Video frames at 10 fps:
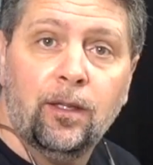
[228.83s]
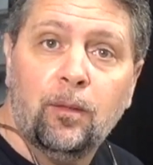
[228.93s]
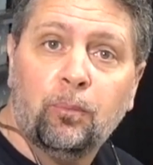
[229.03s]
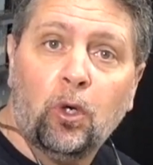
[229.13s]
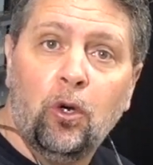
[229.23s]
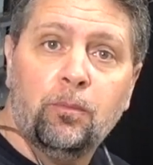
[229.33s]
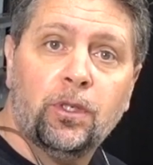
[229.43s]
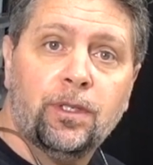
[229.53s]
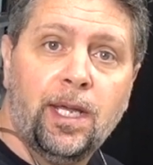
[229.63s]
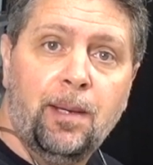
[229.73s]
The probes
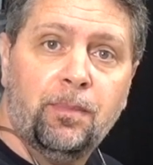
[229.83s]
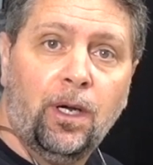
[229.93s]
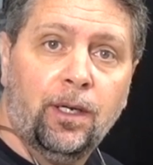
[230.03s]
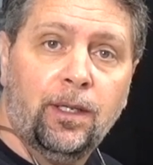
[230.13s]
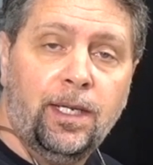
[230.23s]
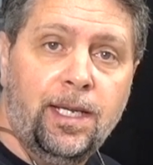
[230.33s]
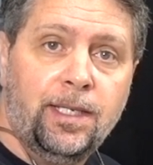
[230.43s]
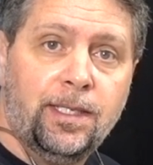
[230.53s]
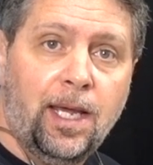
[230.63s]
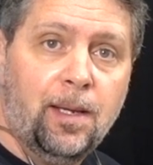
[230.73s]
are taped onto the
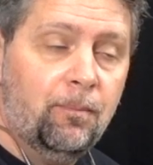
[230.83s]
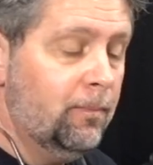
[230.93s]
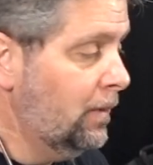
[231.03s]
heat tape.